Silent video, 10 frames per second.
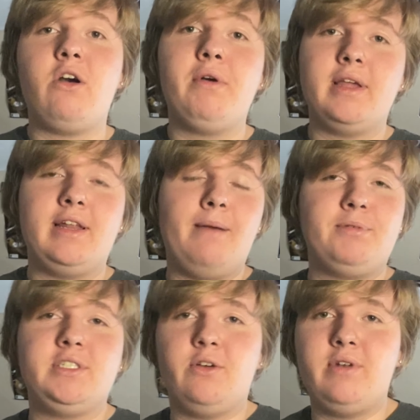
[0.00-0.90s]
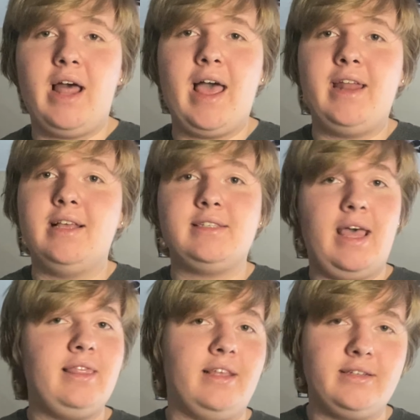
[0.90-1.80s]
going into episode 9 is
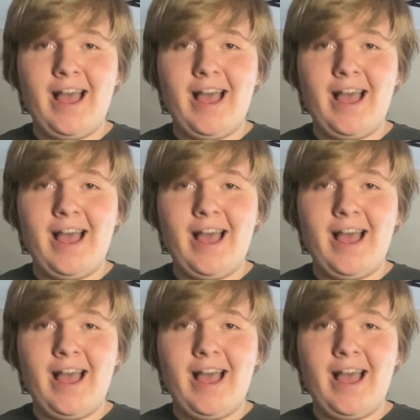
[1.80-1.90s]
endless.